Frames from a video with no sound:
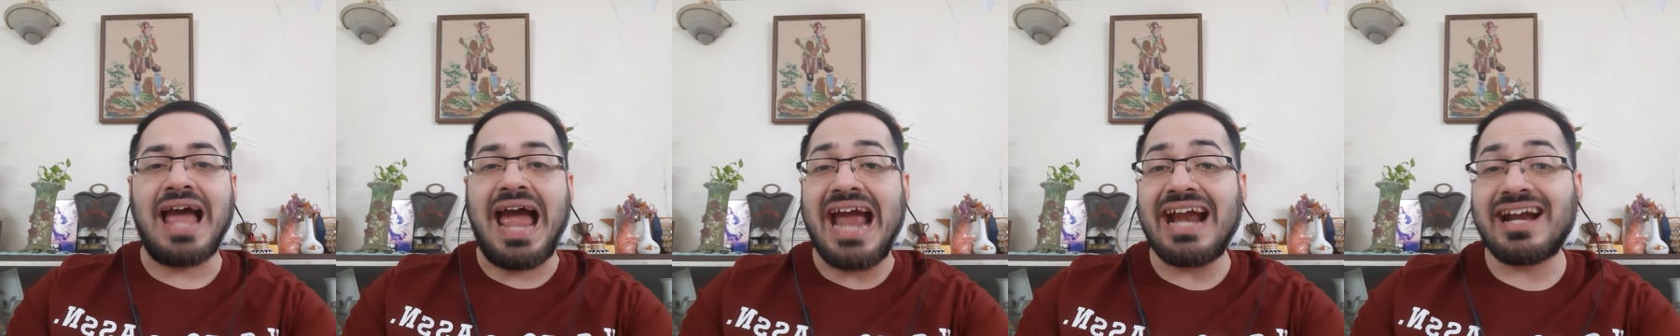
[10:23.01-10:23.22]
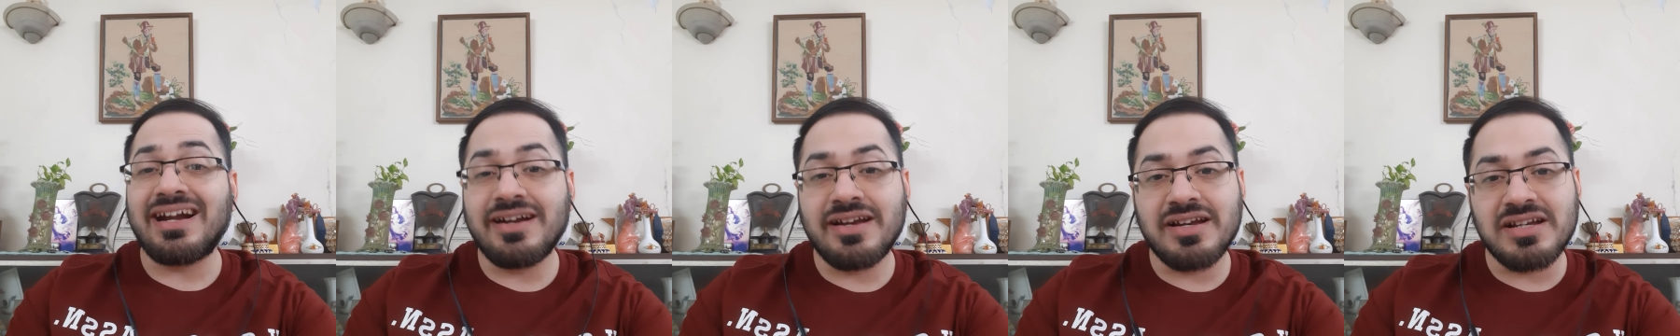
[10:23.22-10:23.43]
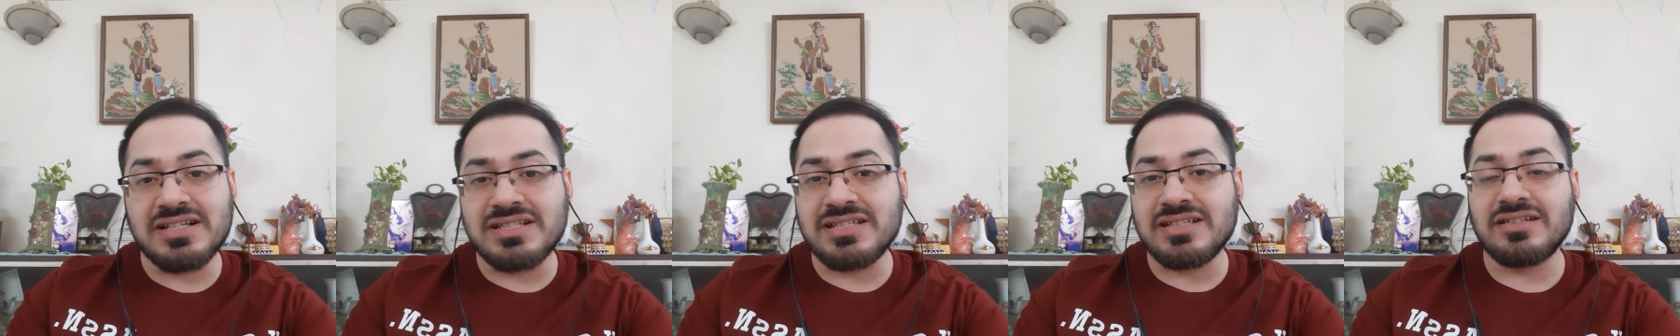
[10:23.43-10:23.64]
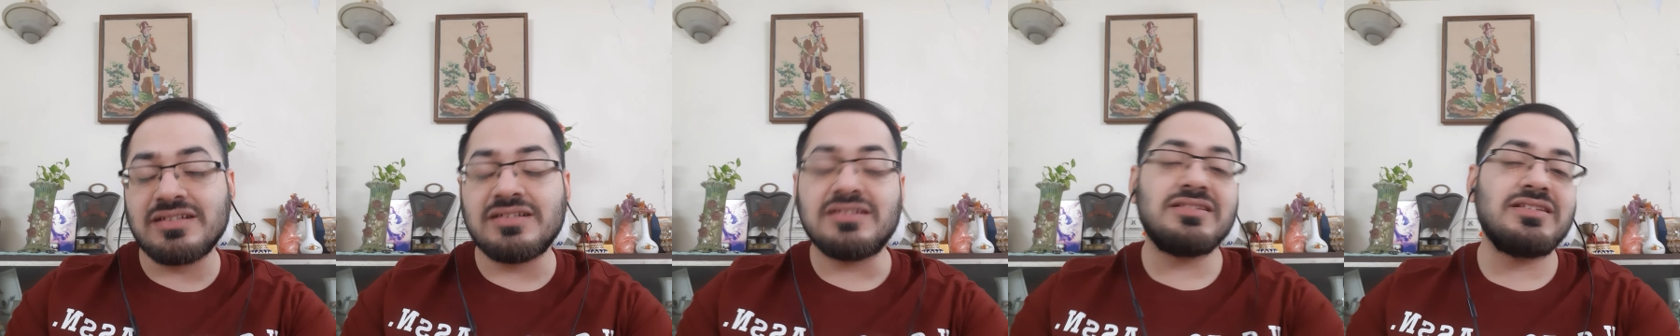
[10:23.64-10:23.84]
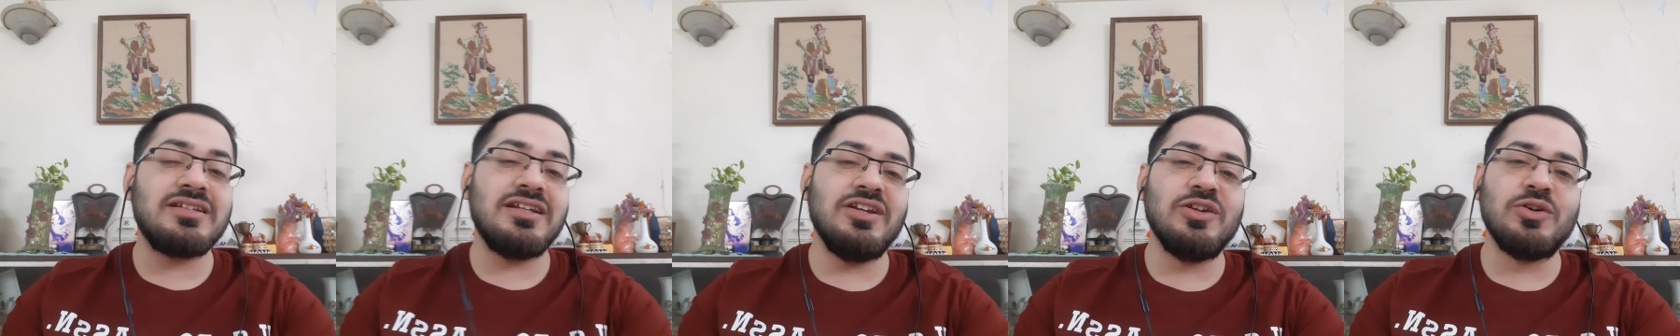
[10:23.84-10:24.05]
actress in
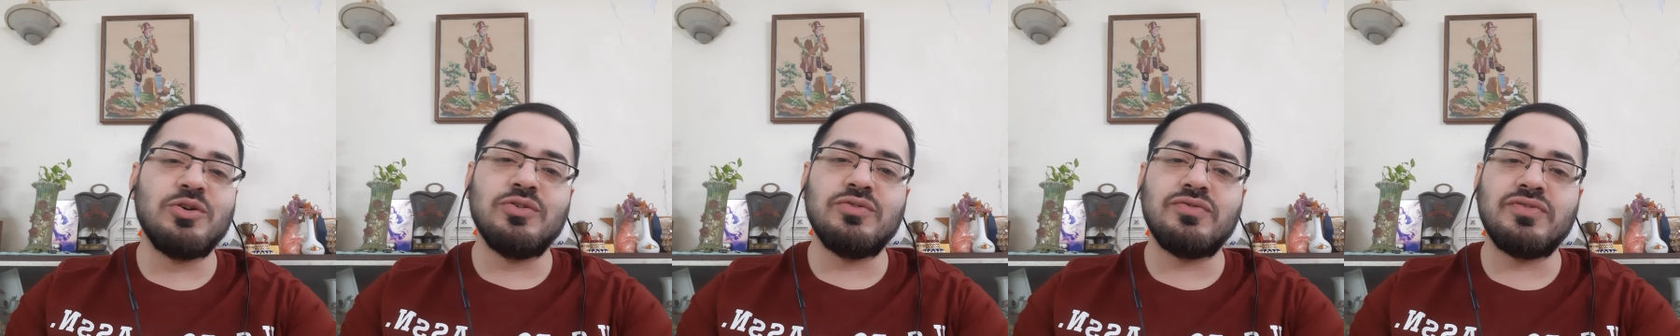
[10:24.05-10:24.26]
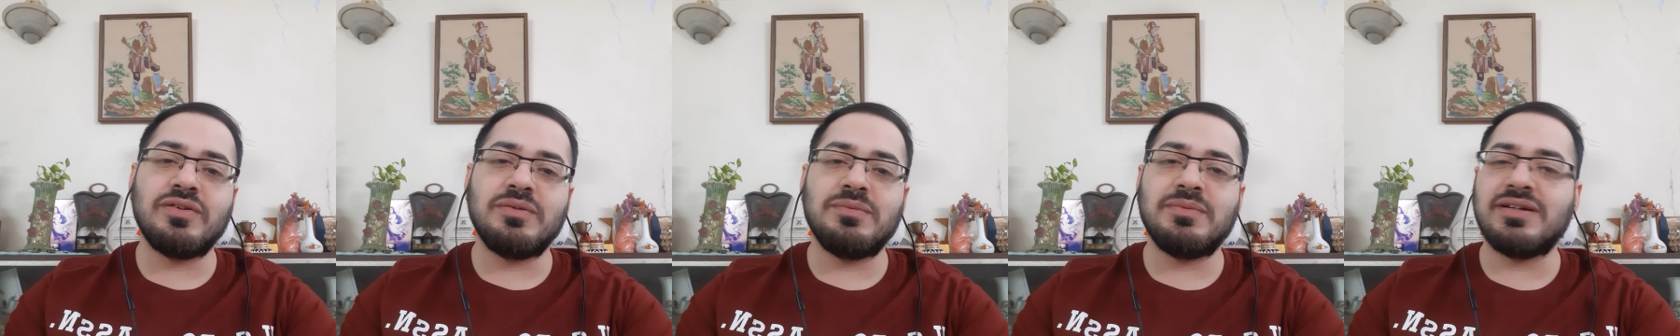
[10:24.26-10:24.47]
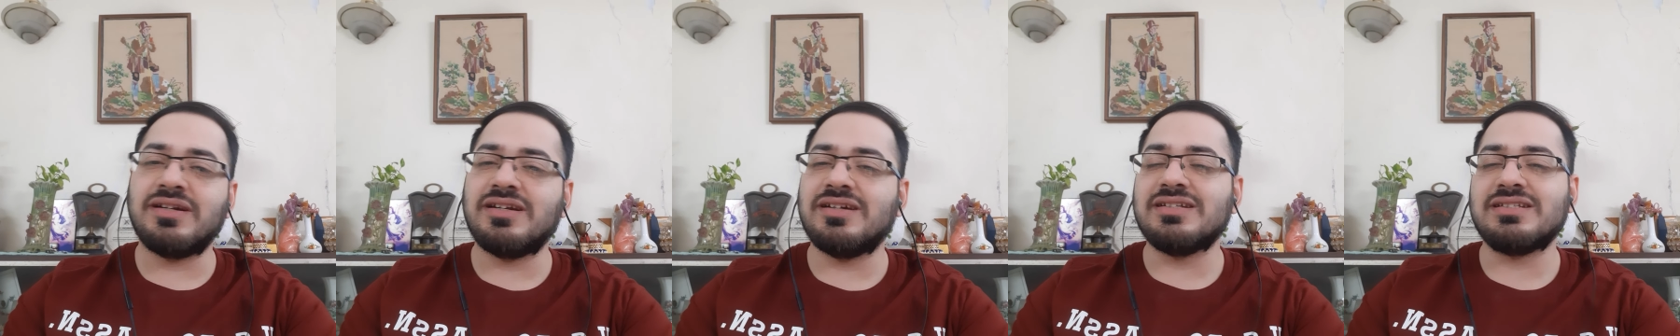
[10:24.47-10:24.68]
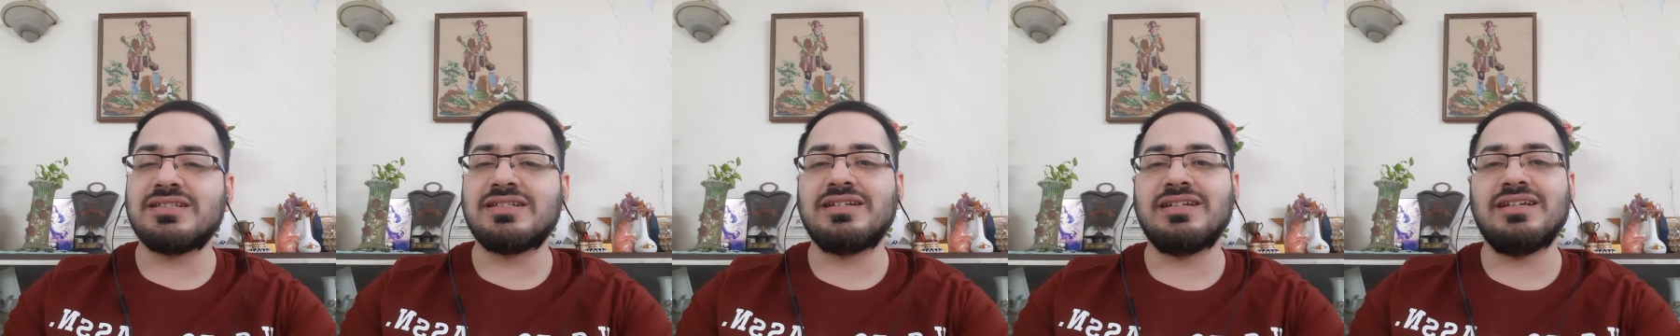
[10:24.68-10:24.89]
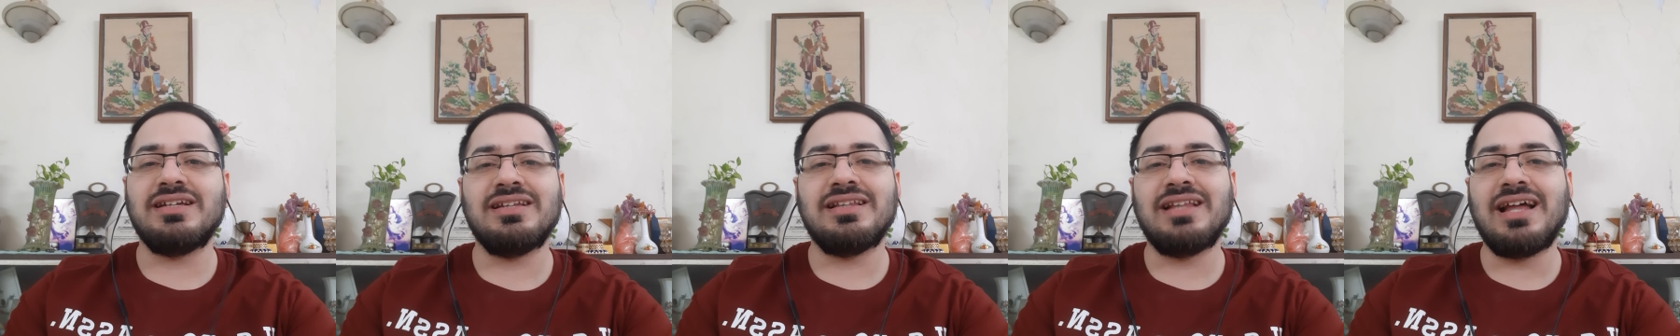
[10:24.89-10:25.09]
the Telugu film
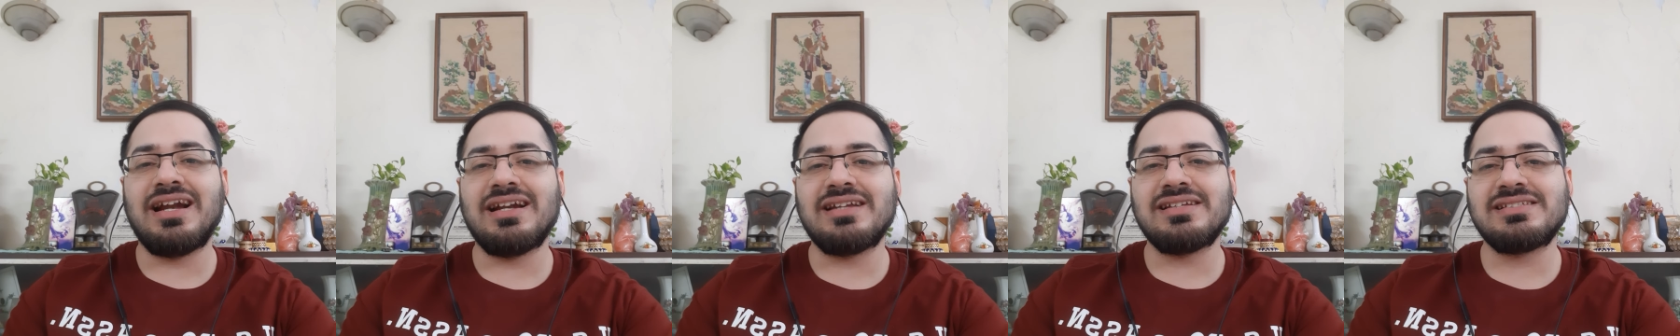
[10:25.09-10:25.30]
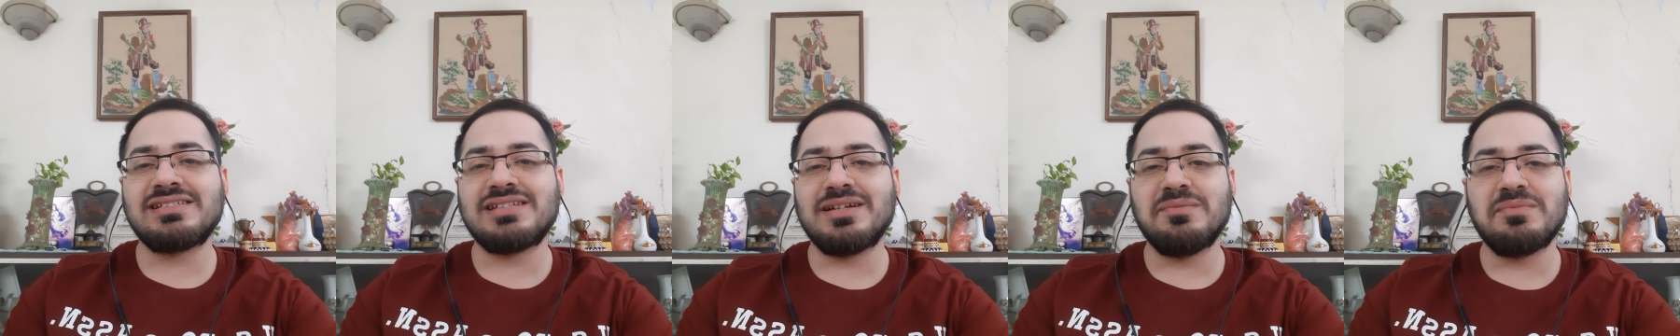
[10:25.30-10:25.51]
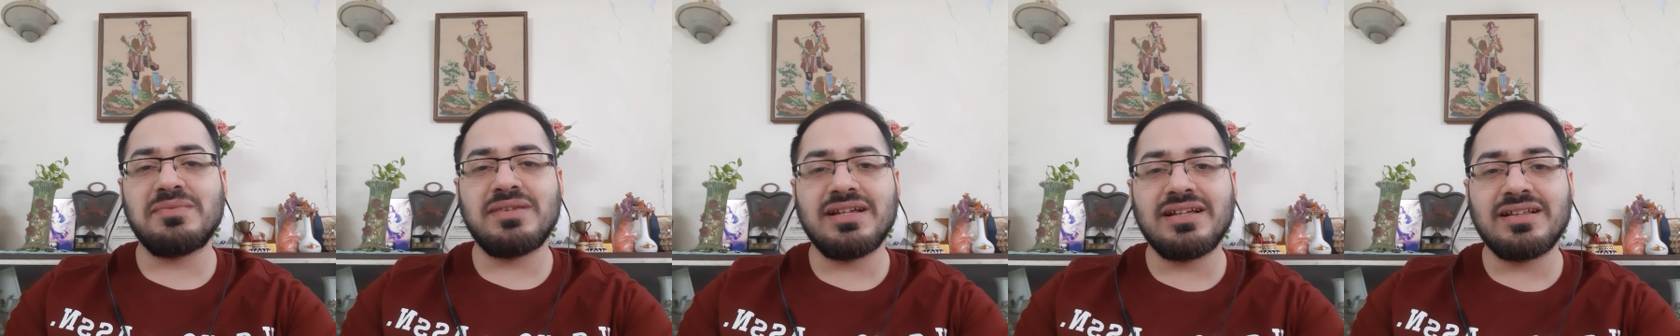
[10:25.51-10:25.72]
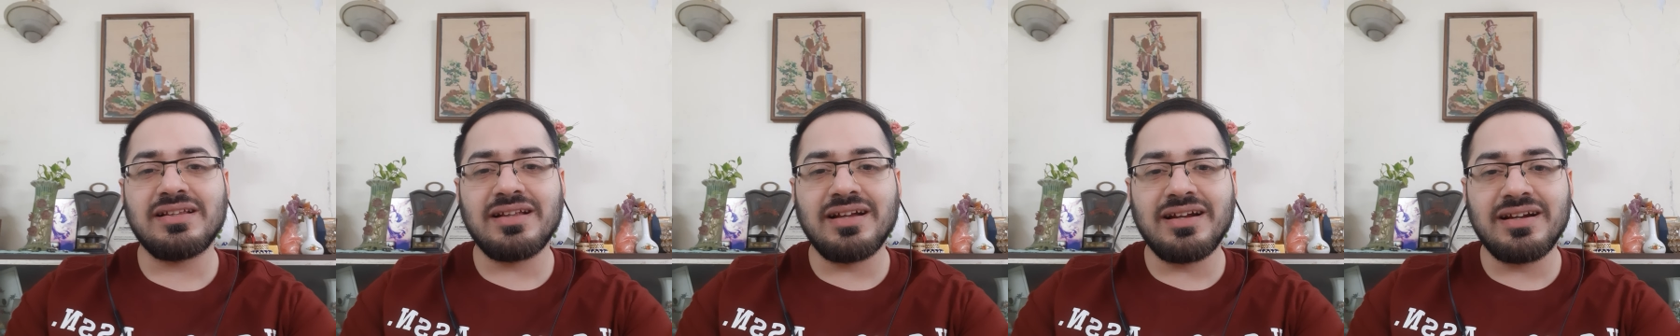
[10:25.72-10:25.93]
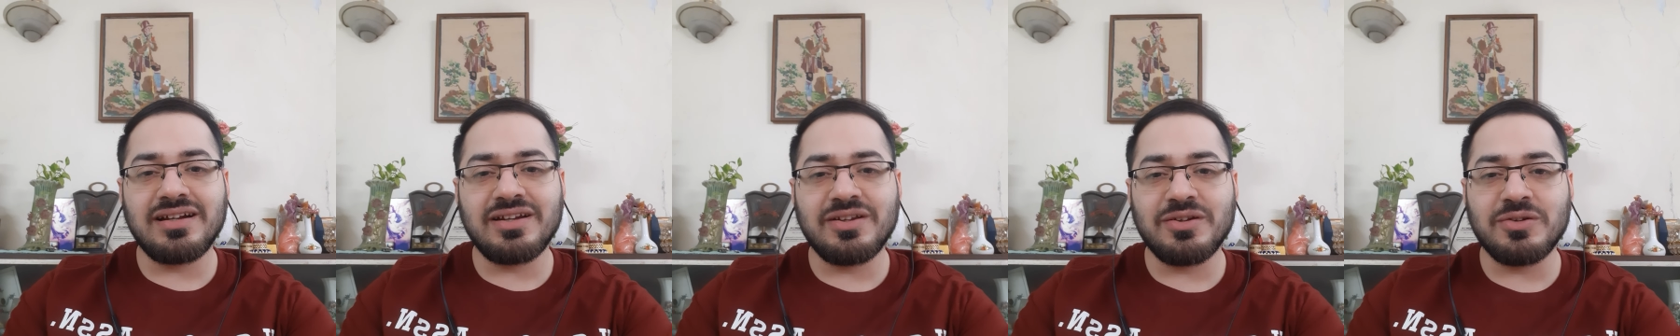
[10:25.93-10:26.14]
industry. That is something
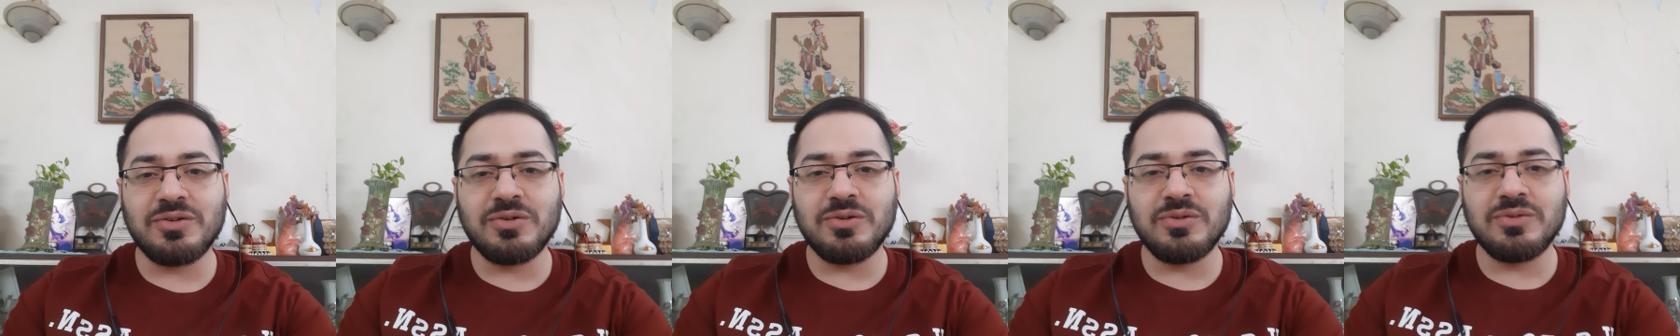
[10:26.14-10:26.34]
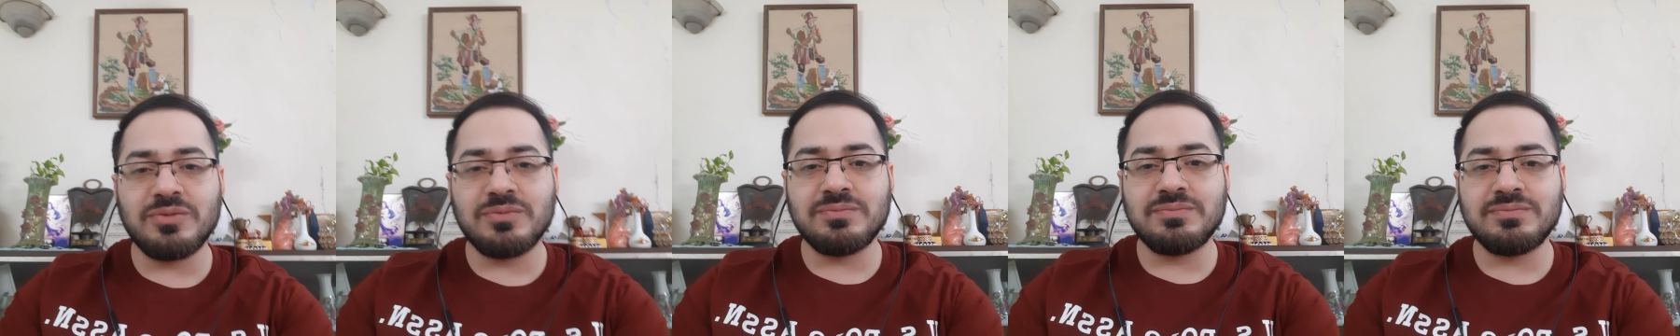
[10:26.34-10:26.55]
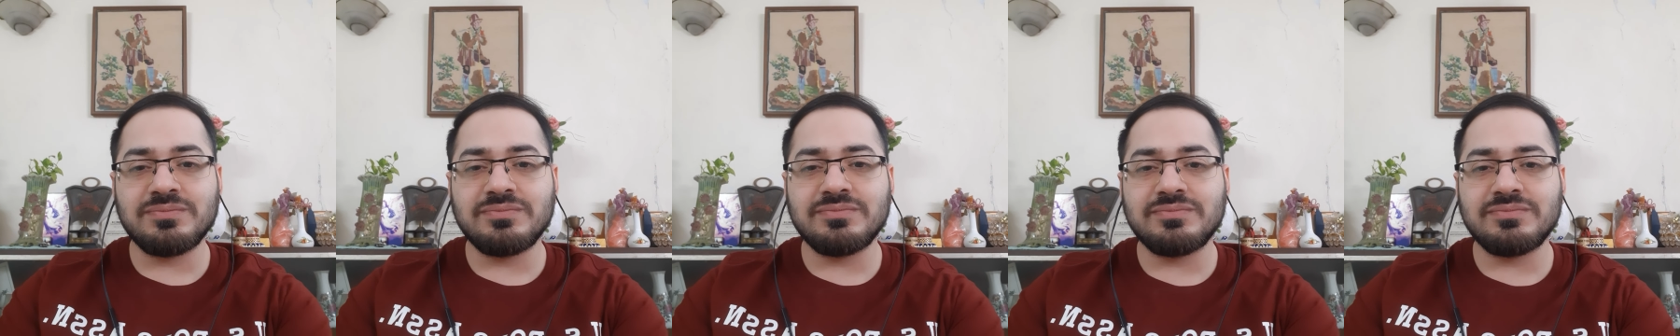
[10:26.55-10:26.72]
that, you know,